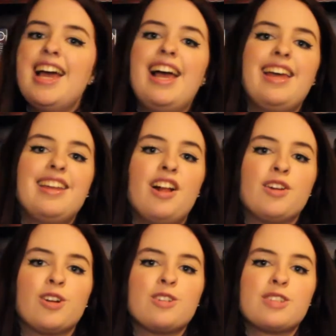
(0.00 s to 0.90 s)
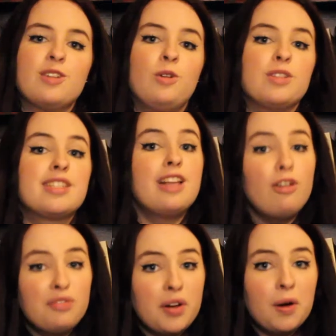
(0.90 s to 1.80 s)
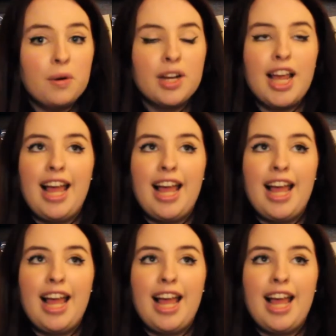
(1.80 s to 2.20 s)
And unearths an old cell phone,